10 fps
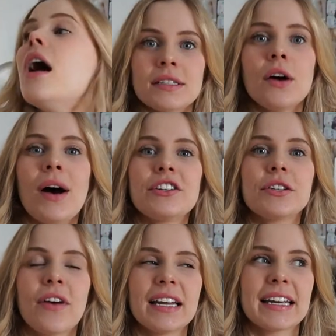So I
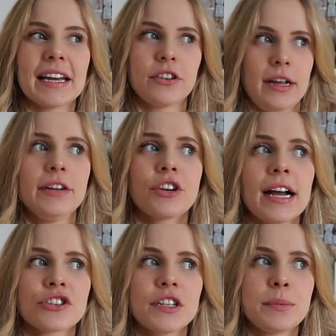just find like
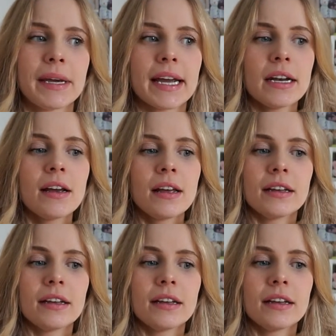internationally speaking,